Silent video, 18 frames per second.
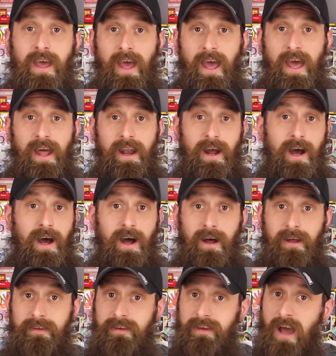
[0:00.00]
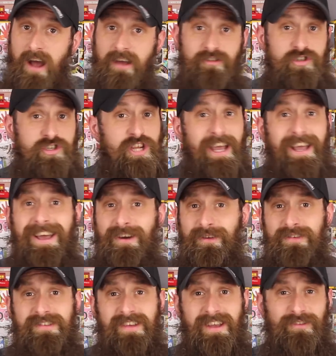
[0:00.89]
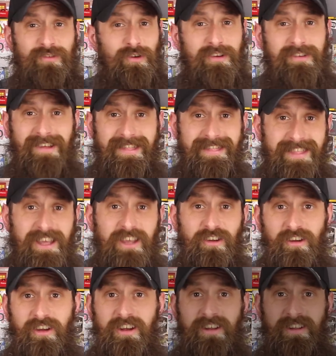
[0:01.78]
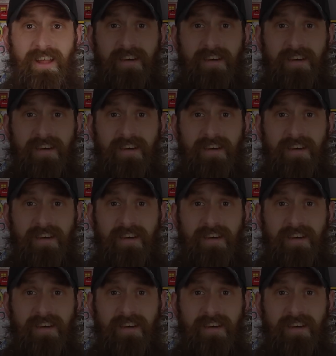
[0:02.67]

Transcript: And uh, guys, check out his answer because I think you're going to